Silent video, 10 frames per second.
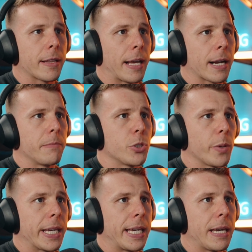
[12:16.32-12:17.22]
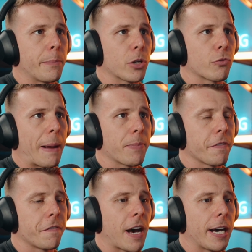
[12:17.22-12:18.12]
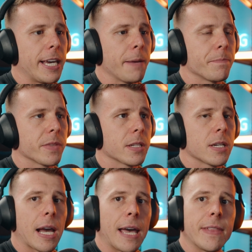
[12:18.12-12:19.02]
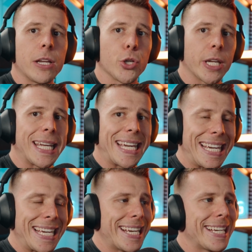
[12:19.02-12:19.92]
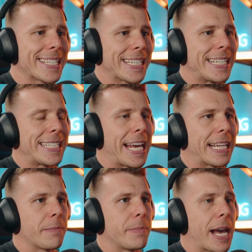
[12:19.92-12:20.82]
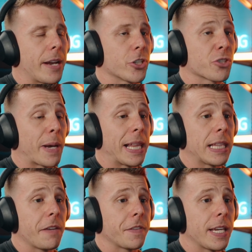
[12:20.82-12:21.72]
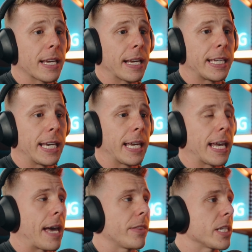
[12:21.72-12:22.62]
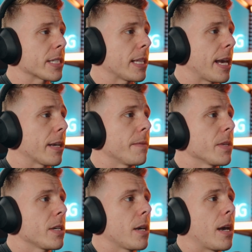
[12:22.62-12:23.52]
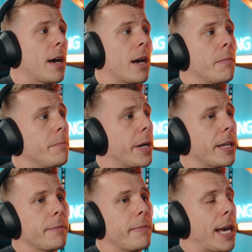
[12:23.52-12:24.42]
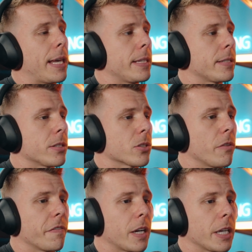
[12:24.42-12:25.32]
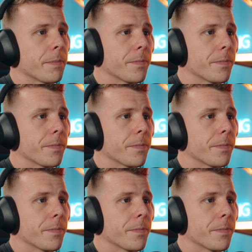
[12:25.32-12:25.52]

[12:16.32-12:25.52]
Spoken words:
like I'm doing here, but grab the far hip, and then you can easily take them down just by lifting and kicking out this leg. But man, this is so funny.